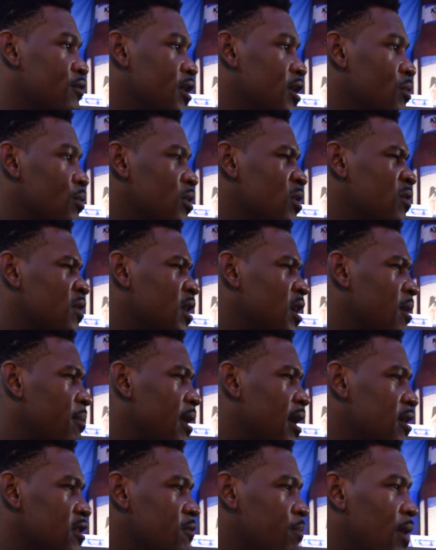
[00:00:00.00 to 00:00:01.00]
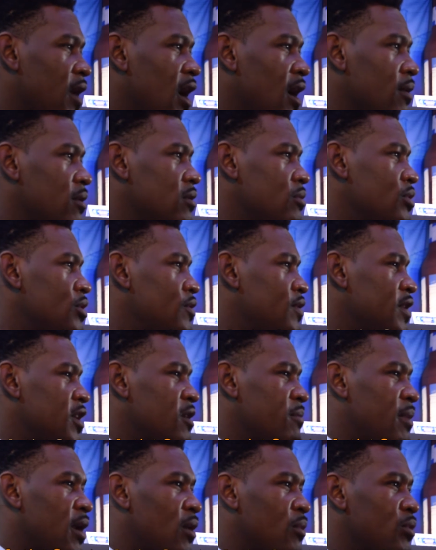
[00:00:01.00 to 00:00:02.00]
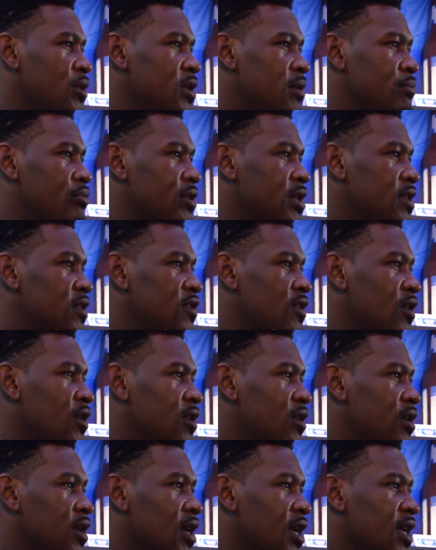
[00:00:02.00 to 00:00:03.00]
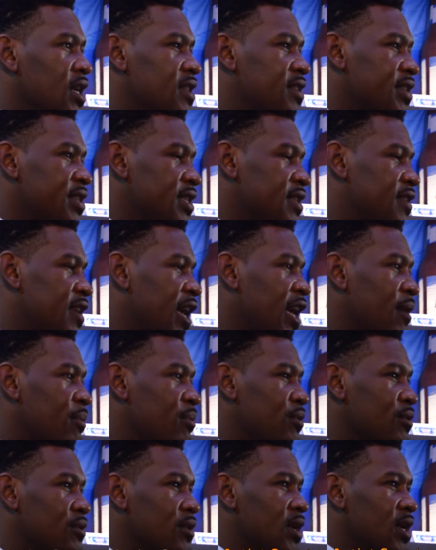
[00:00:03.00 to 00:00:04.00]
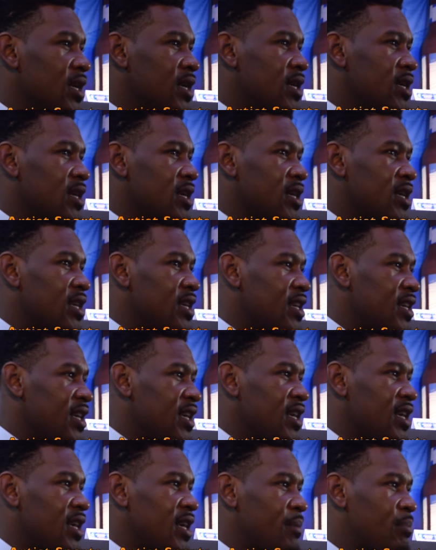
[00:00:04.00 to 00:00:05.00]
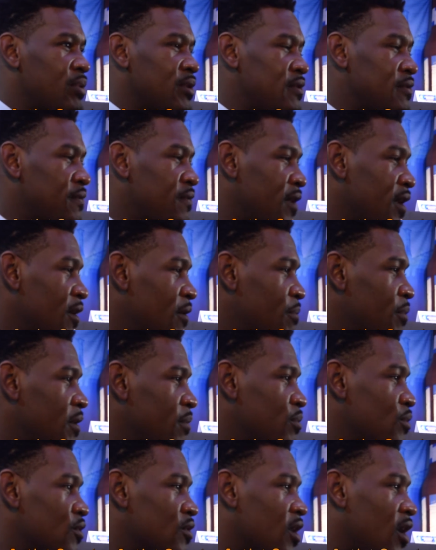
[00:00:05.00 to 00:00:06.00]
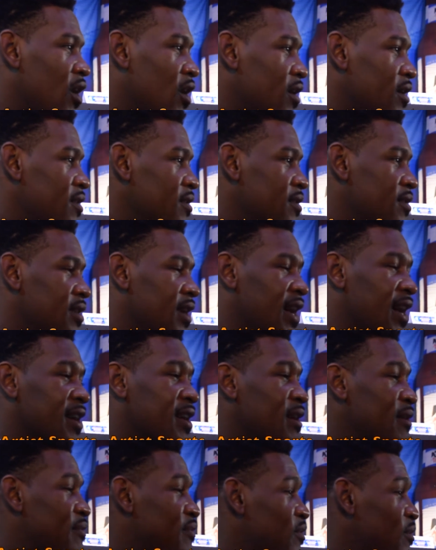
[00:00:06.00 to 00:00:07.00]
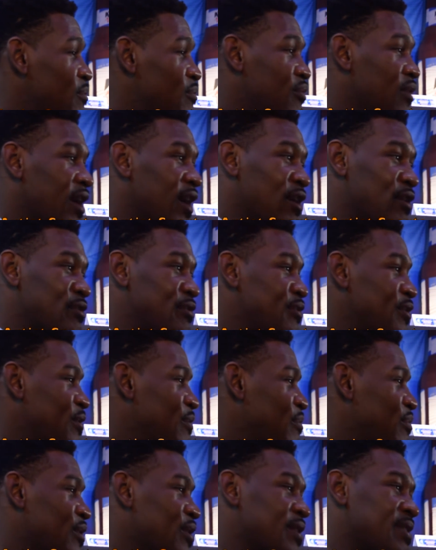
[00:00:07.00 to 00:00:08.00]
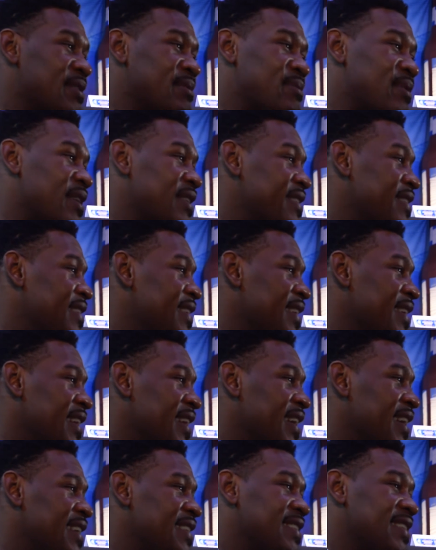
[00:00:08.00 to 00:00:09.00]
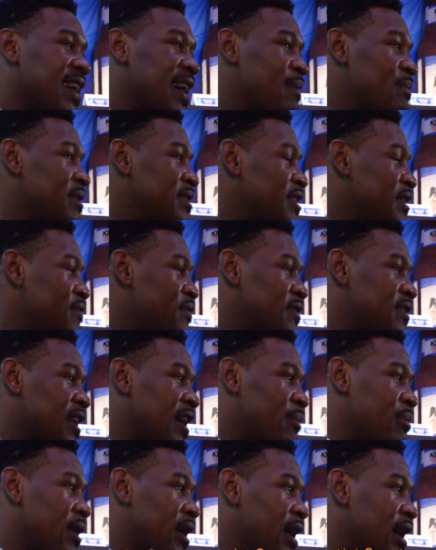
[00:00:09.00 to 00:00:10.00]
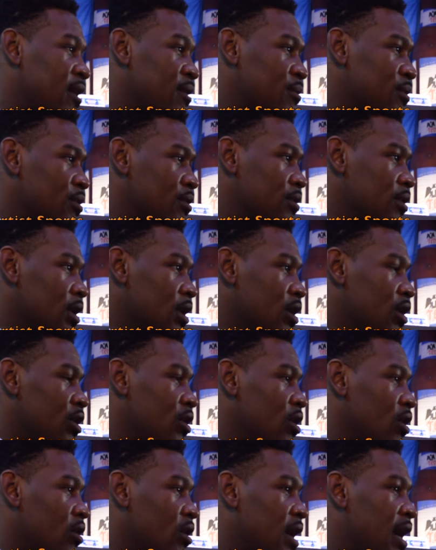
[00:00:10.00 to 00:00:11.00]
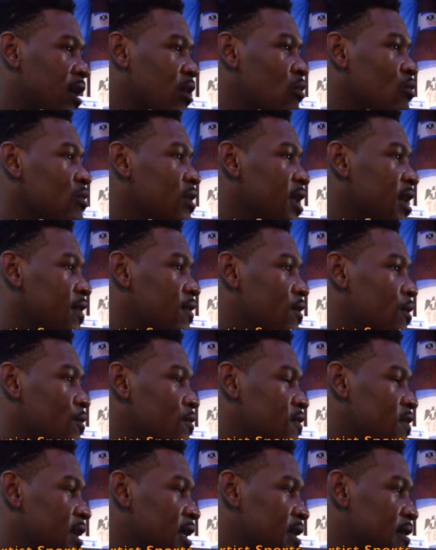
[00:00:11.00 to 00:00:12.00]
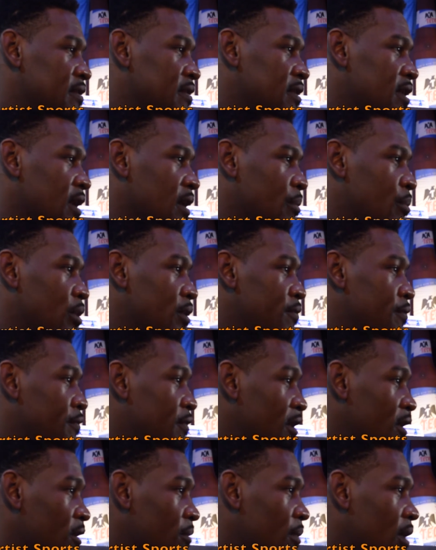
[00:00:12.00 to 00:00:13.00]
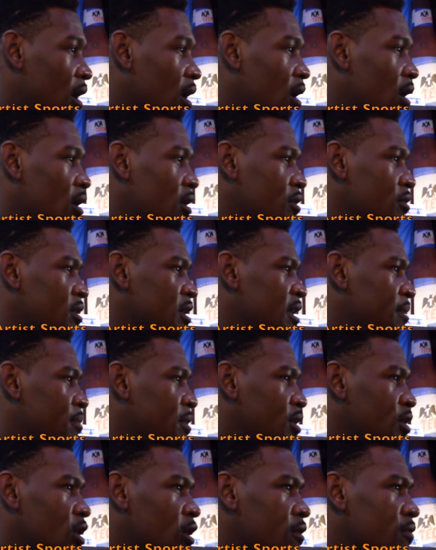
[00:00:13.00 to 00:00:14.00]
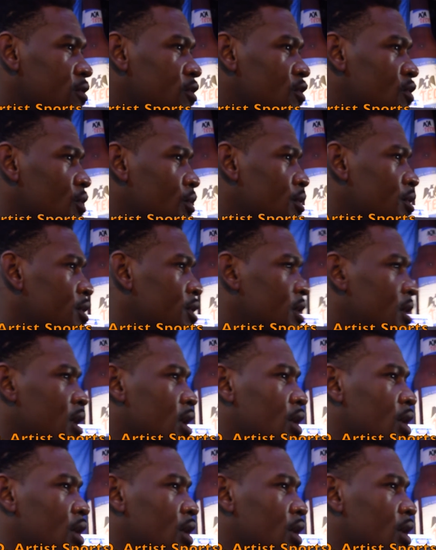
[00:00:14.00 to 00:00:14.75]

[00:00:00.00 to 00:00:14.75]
ring. When you think about his power, when you think about what he brings on to the table, it puts fear in people's heart. I come from Brownsville, Brooklyn, brother. I'm a different type of animal. You know, I don't let those things put fear in my heart or get me nervous or